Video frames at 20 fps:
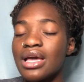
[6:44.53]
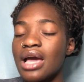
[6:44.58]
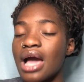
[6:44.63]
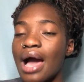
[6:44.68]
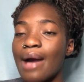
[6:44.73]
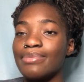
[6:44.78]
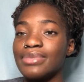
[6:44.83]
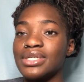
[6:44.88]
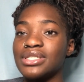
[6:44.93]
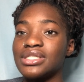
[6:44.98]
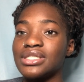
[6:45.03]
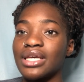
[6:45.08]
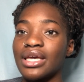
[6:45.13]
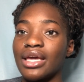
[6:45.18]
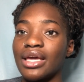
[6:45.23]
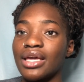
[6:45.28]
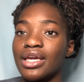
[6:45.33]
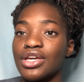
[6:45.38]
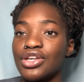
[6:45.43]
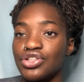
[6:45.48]
I'm just
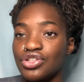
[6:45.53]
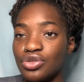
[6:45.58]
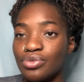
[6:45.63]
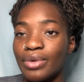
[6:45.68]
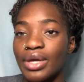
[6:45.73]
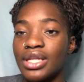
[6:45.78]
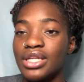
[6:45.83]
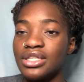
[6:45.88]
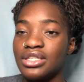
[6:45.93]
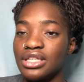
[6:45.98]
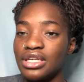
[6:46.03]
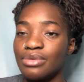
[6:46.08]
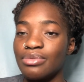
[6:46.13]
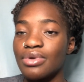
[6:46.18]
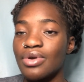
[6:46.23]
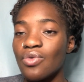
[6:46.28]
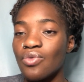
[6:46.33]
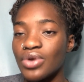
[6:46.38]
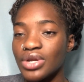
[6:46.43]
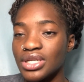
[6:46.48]
saying, you made it deep.
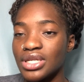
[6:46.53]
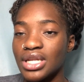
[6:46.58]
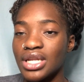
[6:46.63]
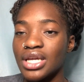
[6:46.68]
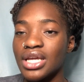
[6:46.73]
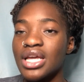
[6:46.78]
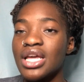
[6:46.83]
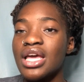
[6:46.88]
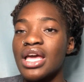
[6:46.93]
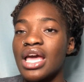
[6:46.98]
We did it.